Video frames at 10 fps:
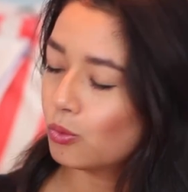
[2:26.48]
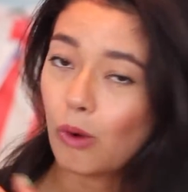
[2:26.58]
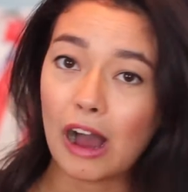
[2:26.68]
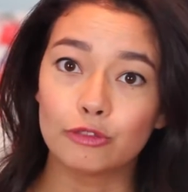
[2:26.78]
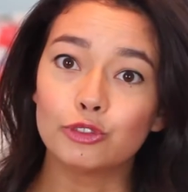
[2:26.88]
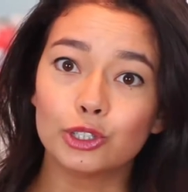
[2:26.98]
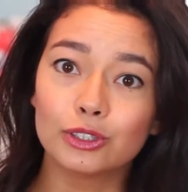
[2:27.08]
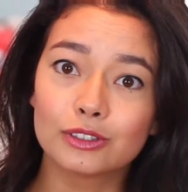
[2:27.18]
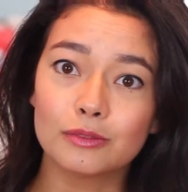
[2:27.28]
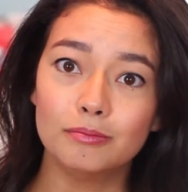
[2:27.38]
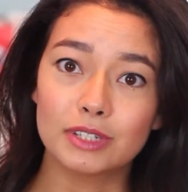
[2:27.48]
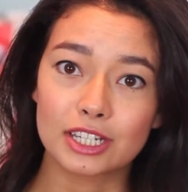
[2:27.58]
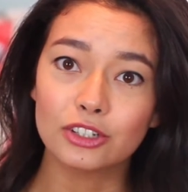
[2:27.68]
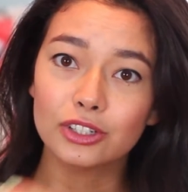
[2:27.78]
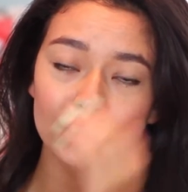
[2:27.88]
waffled
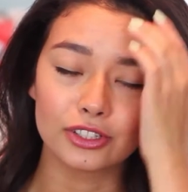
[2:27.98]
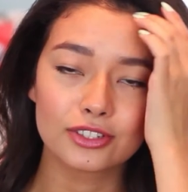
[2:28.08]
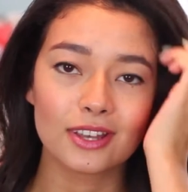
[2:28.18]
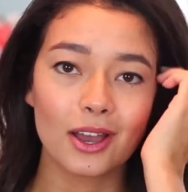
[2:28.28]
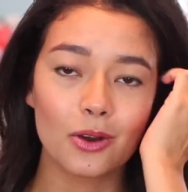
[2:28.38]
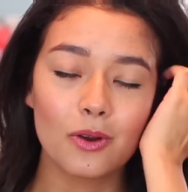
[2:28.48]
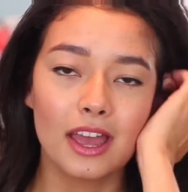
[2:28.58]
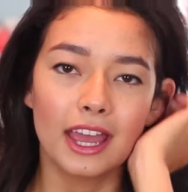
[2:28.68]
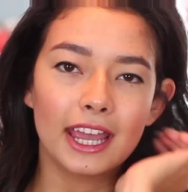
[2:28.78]
material. So